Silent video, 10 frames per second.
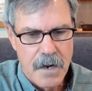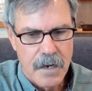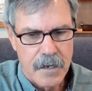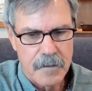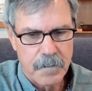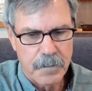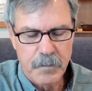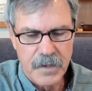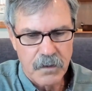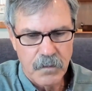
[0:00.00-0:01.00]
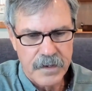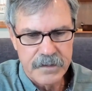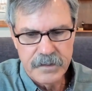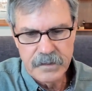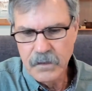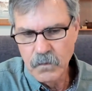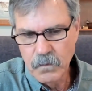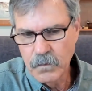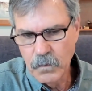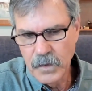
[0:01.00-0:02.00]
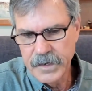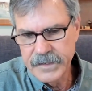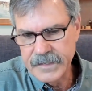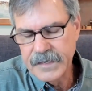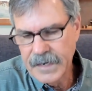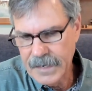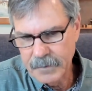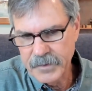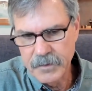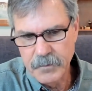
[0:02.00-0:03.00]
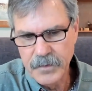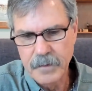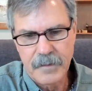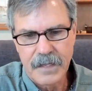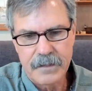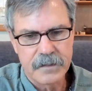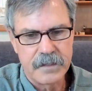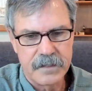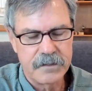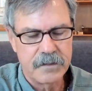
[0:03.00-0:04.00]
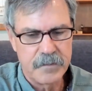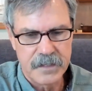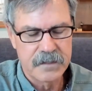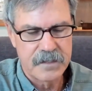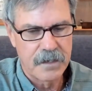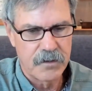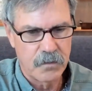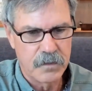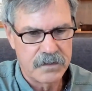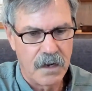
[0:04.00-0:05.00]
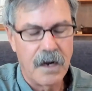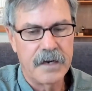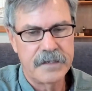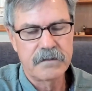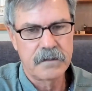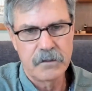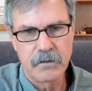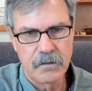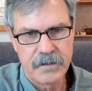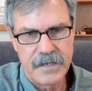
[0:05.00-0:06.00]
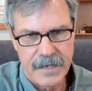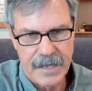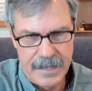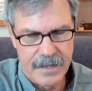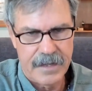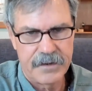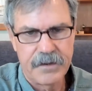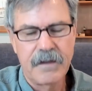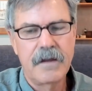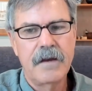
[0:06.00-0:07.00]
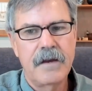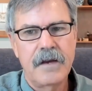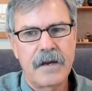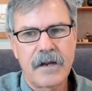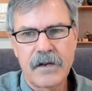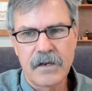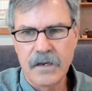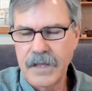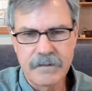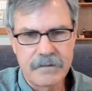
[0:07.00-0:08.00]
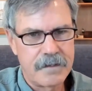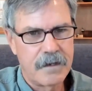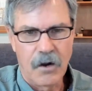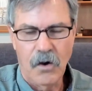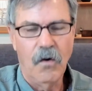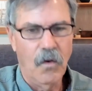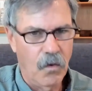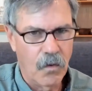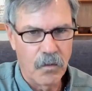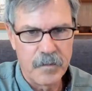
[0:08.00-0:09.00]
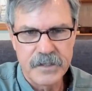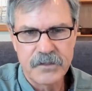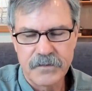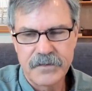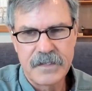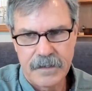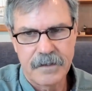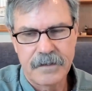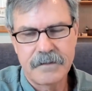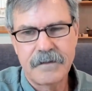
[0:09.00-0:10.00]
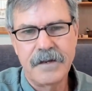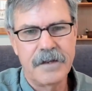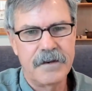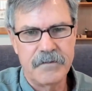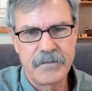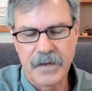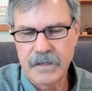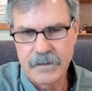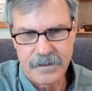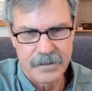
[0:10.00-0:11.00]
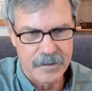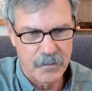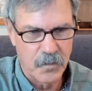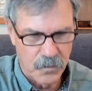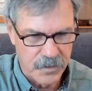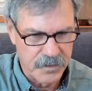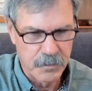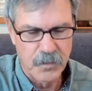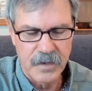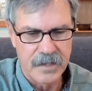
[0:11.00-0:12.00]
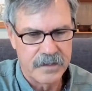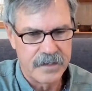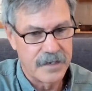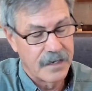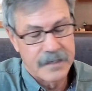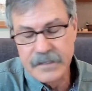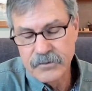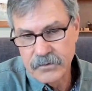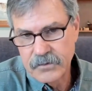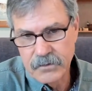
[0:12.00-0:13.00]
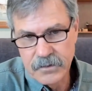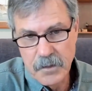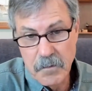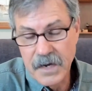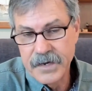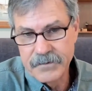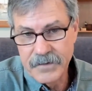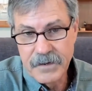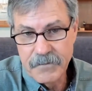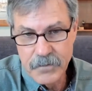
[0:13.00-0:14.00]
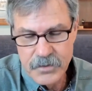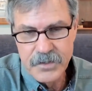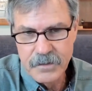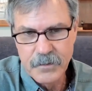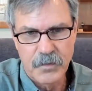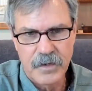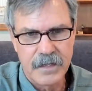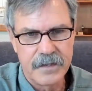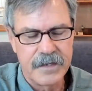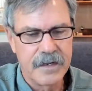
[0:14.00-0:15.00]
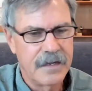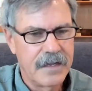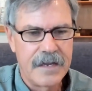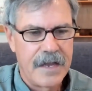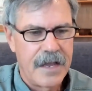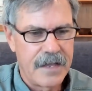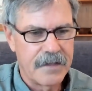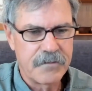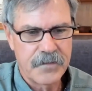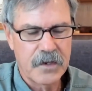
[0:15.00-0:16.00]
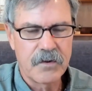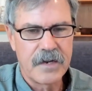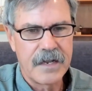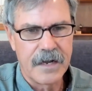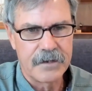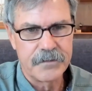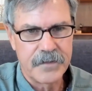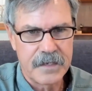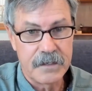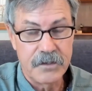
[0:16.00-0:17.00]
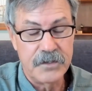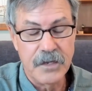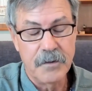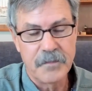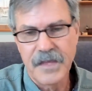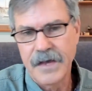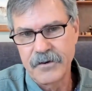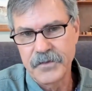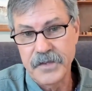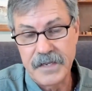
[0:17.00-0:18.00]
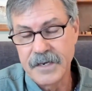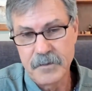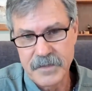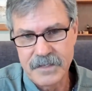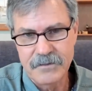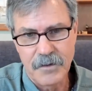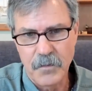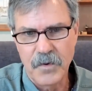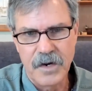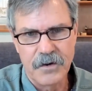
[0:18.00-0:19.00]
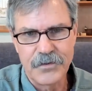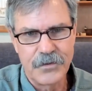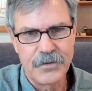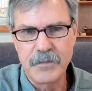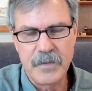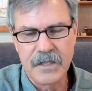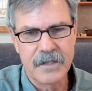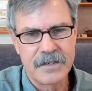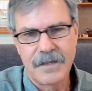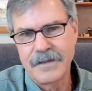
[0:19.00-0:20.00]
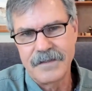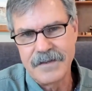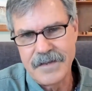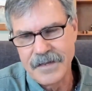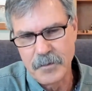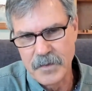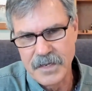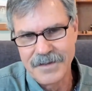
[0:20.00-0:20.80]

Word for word: Um, but what I think they, what did happen in Plum Island is the military was honestly looking at collecting a whole bunch of ticks and infecting them with Borrelia, not necessarily a modified version of Borrelia, and figuring out if they could dump that on the enemy somewhere to debilitate the enemy.